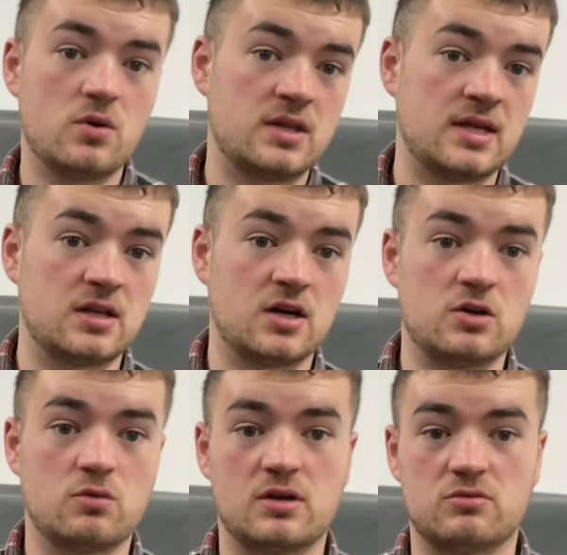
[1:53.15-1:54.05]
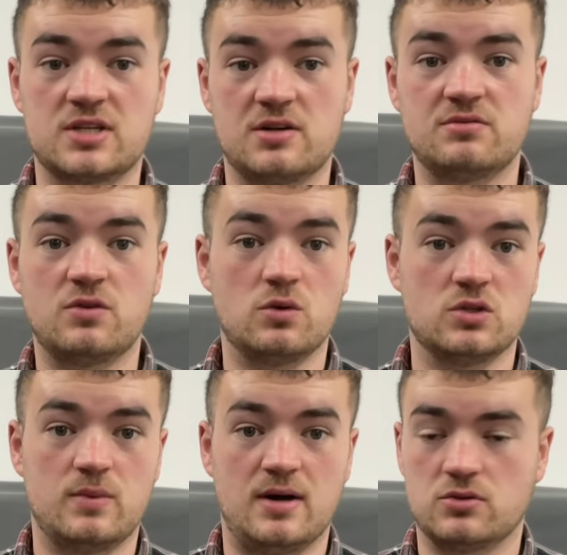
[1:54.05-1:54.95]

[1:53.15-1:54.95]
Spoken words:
and then I know what it will sell for as well.